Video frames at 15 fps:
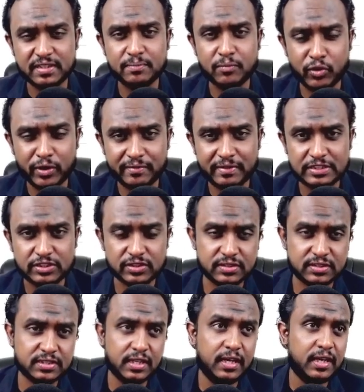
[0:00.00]

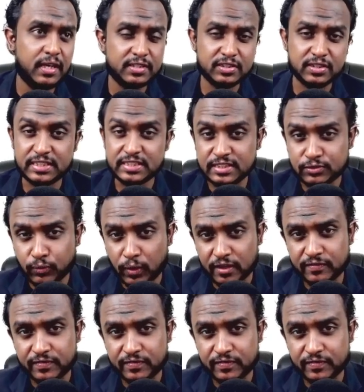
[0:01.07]
motivations. This is one of